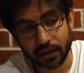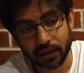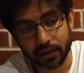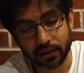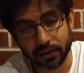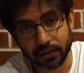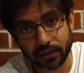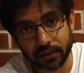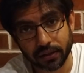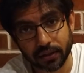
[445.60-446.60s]
here
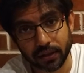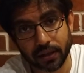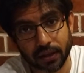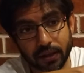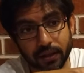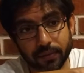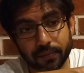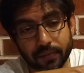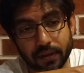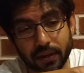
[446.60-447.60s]

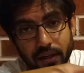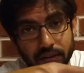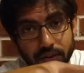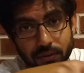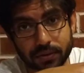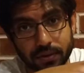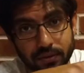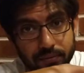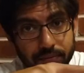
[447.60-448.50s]
it goes in